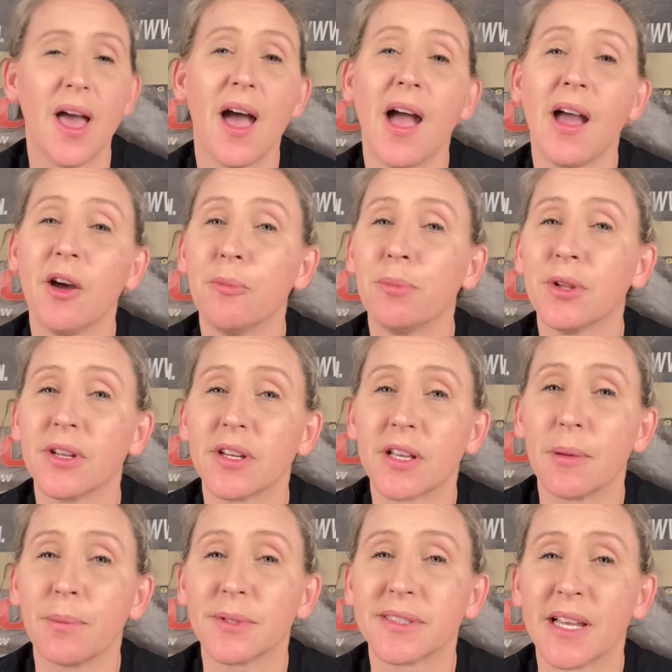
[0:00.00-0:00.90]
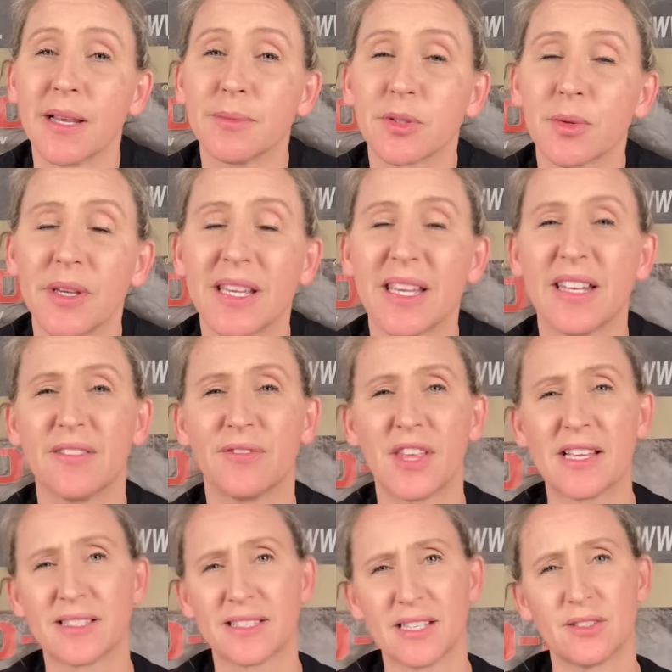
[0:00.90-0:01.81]
I upload a couple times a week, and if
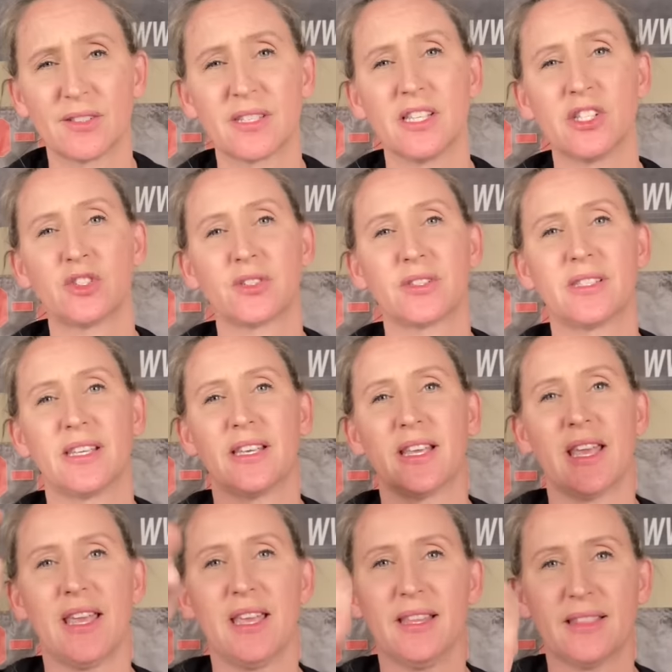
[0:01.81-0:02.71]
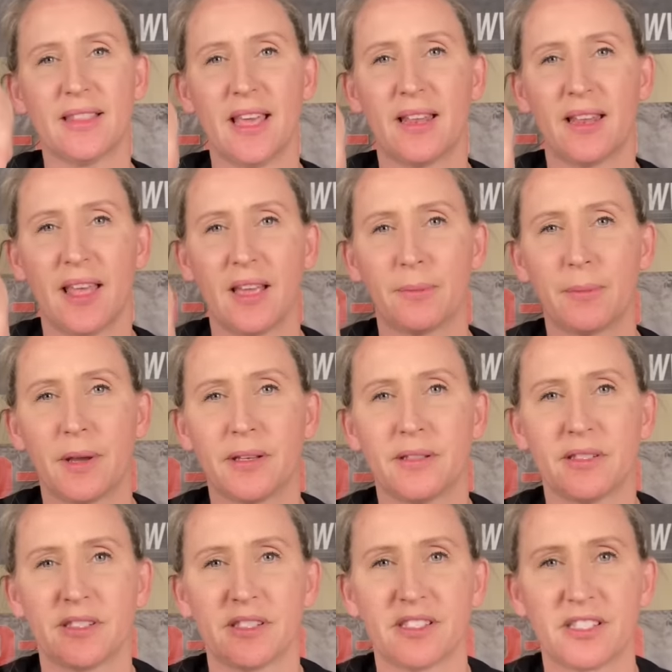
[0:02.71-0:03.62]
that sounds interesting, hit that like
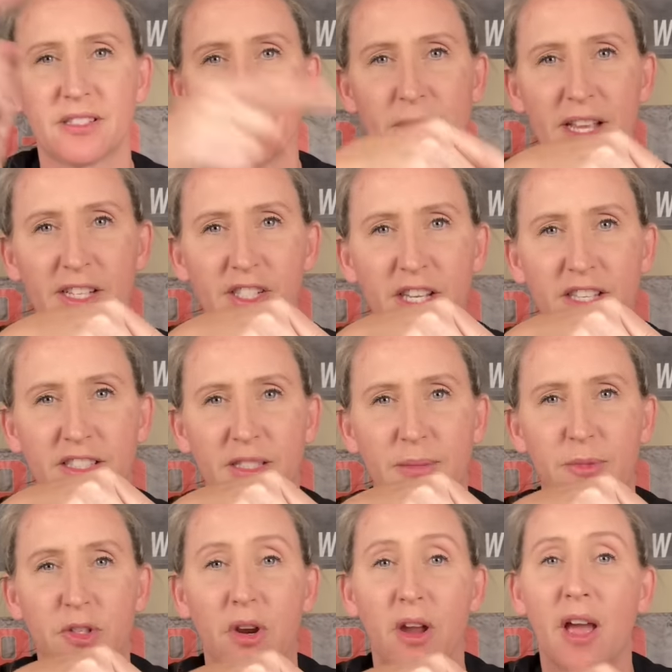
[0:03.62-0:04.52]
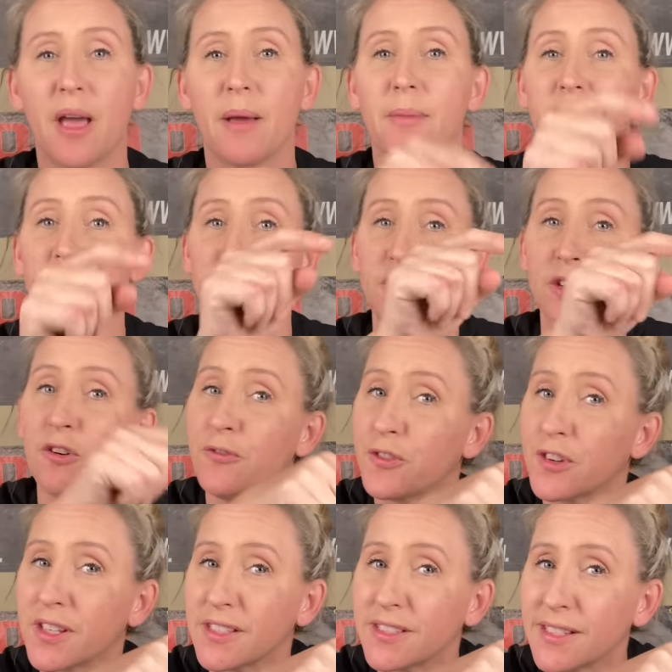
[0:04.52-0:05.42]
button, smash that subscribe, don't
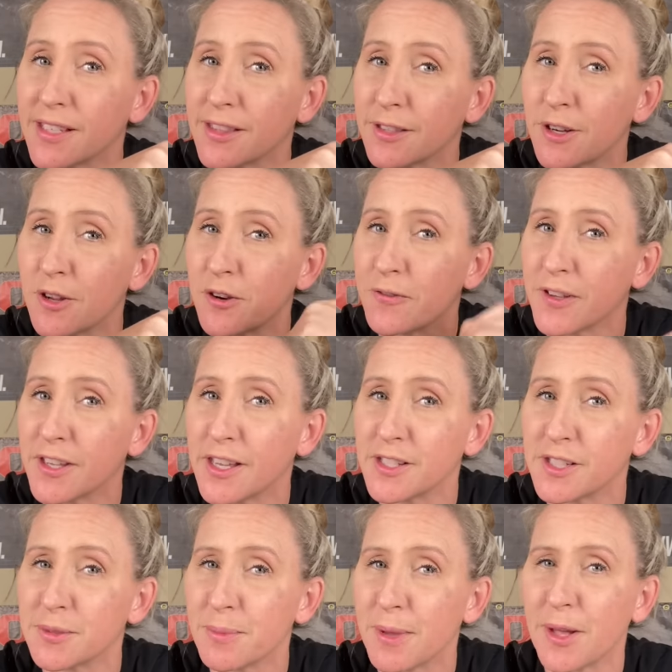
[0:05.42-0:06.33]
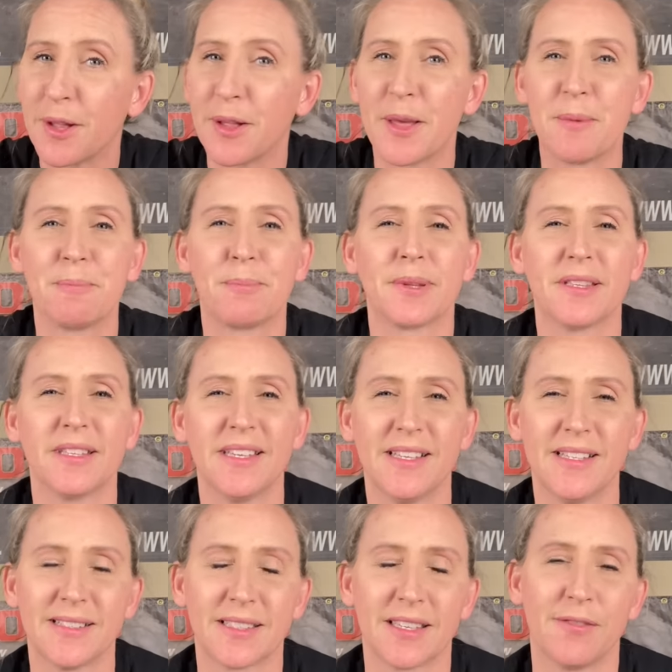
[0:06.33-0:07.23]
forget to hit the notification bell, and
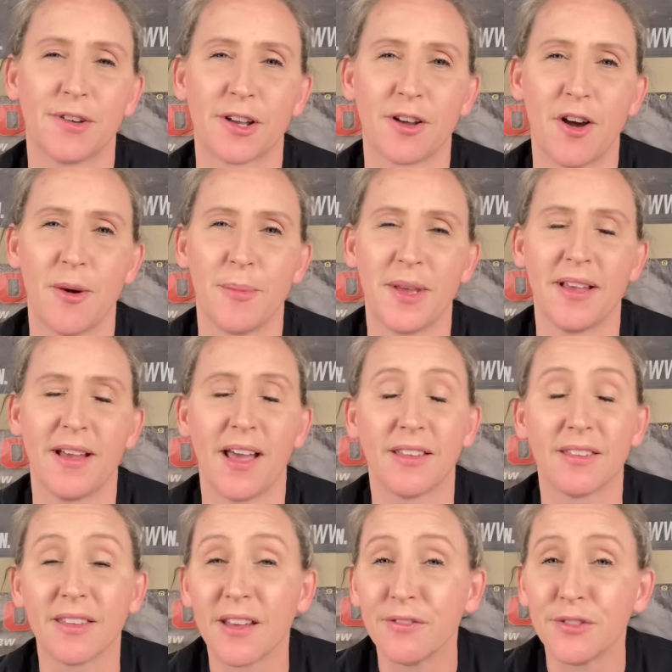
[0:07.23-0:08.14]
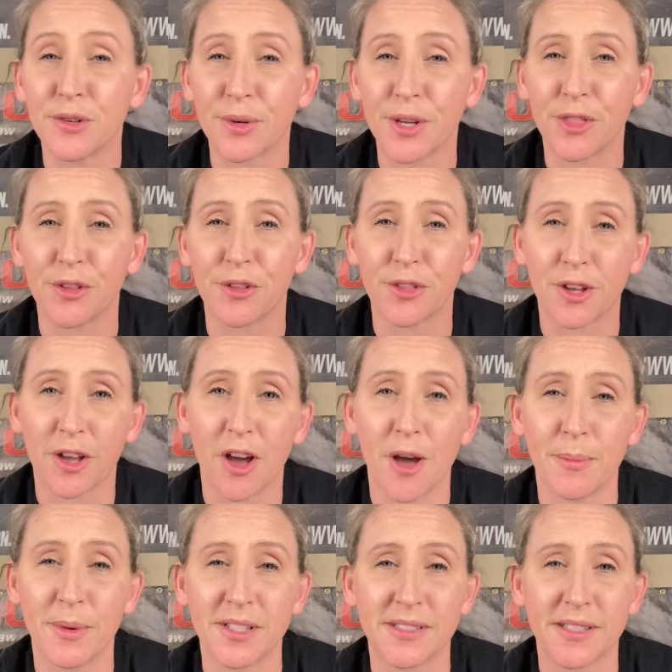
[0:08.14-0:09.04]
please leave a comment. I love to read through the
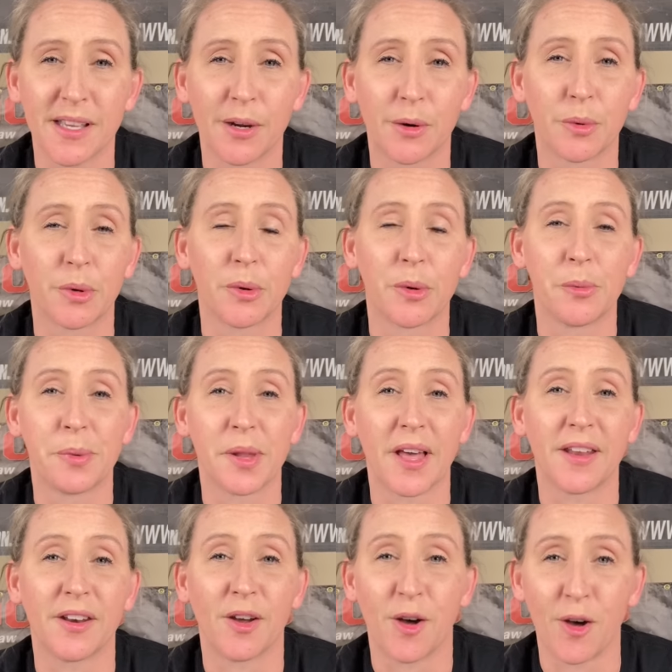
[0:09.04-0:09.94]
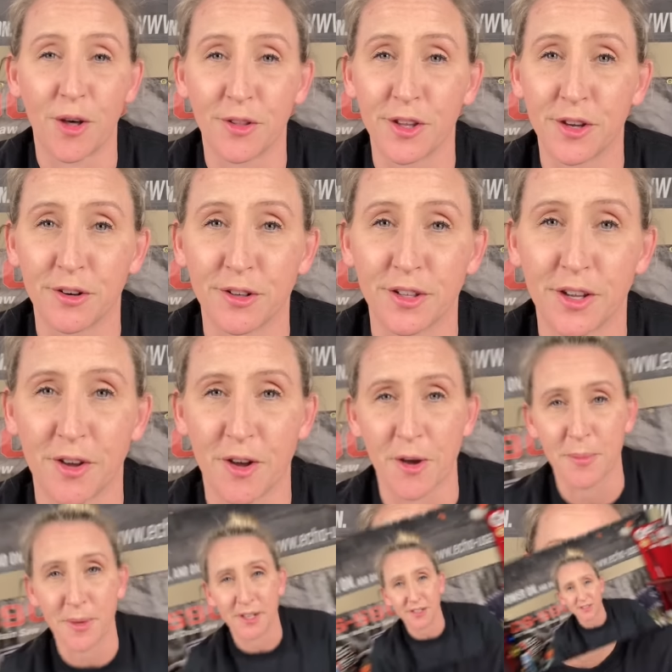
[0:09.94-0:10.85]
comments, and I will reply to all the early
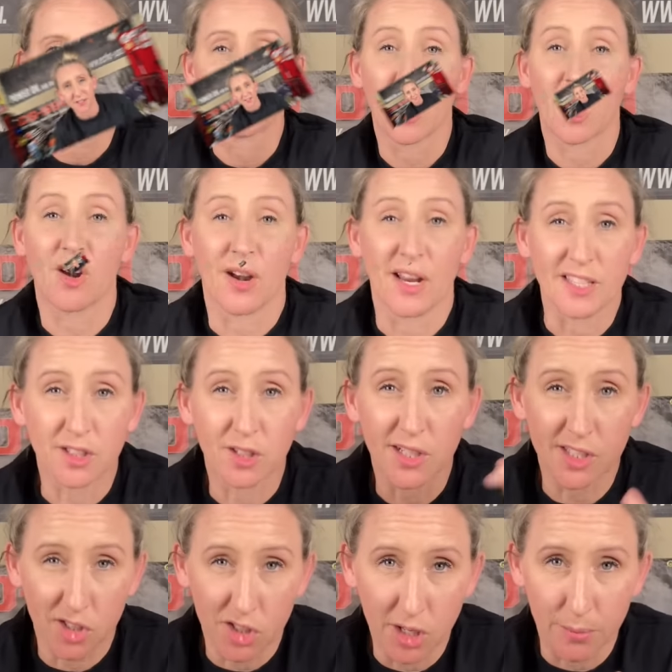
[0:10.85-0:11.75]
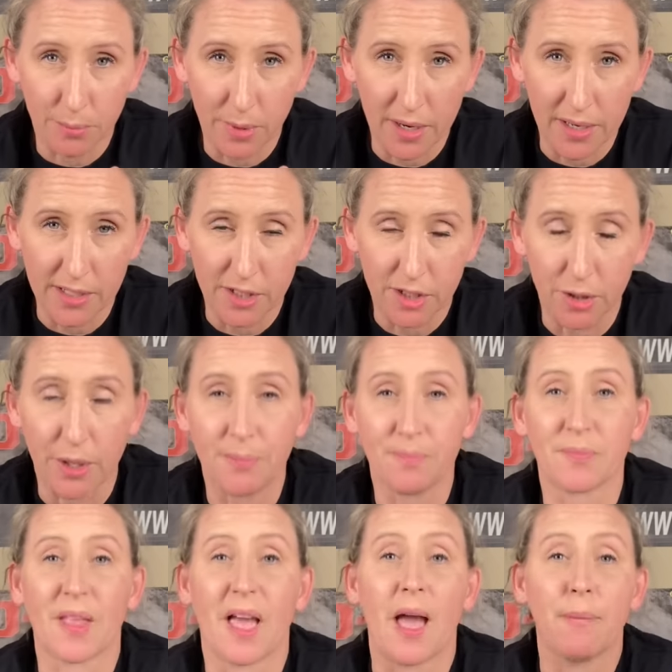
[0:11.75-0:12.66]
commenters. All right, so let's jump right into
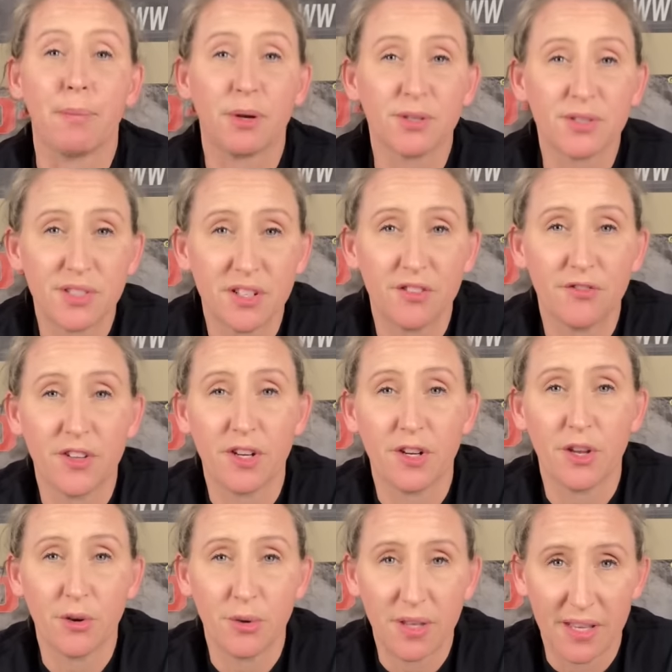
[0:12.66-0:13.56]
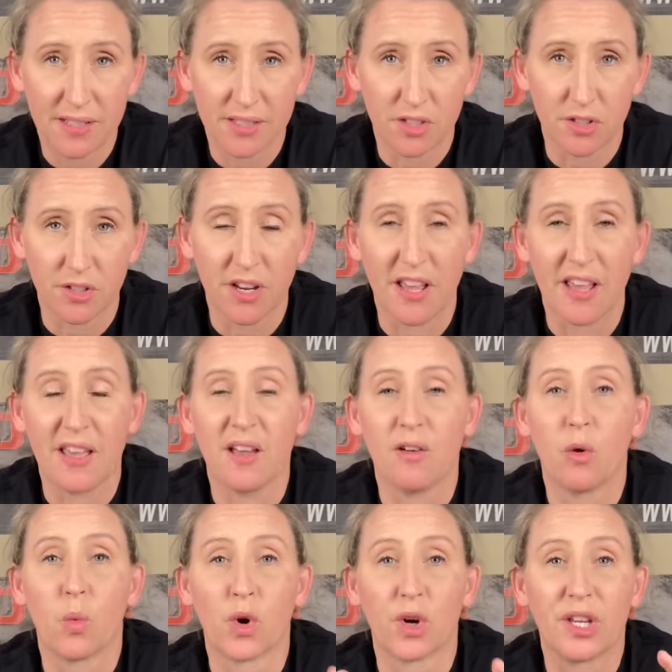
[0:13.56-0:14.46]
it. I posted a video yesterday
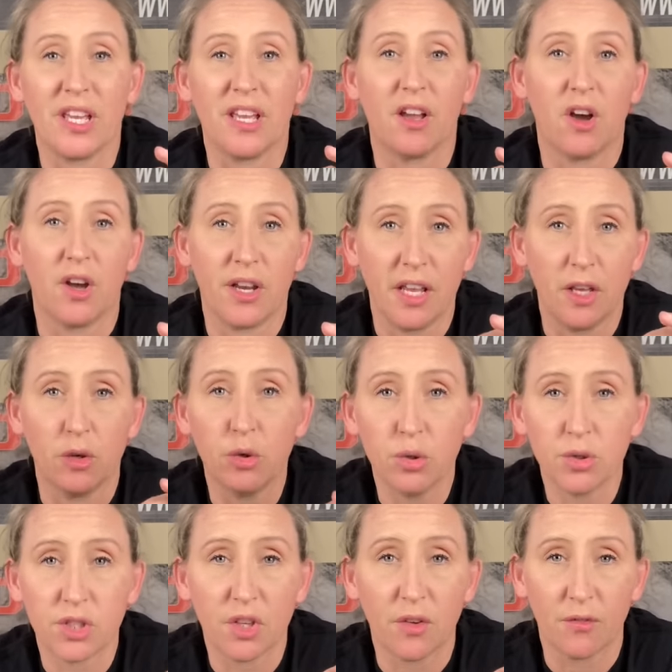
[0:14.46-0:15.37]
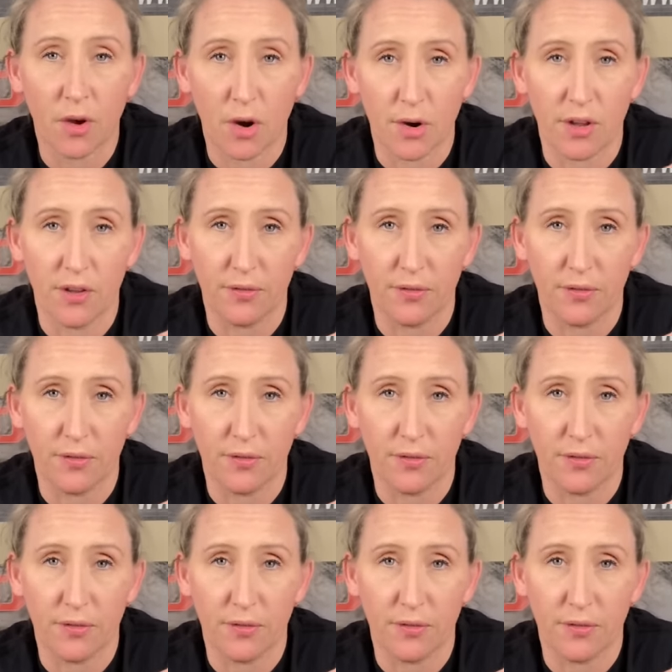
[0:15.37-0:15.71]
working on a Husqvarna